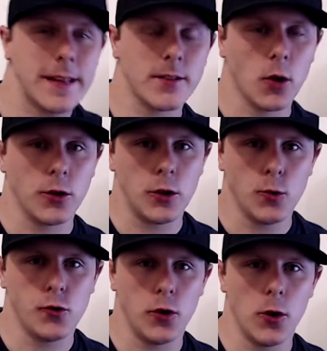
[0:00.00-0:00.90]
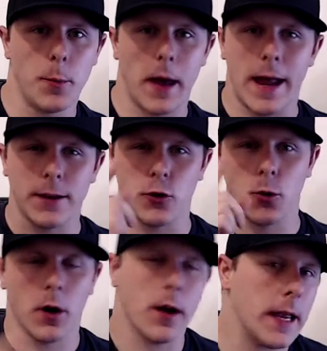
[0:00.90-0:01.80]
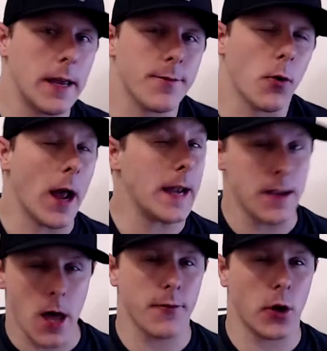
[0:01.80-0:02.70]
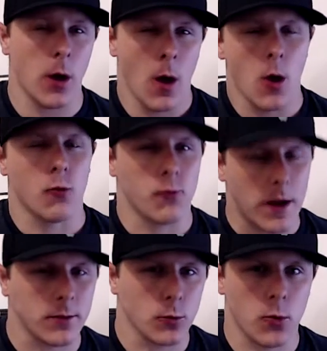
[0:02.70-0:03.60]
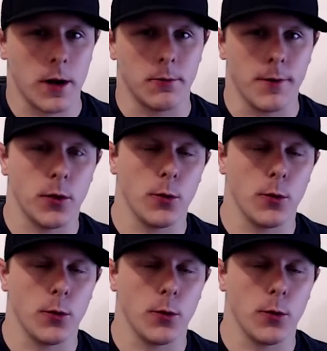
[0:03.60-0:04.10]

T S on YouTube, and you are here for another WrestleCrate review.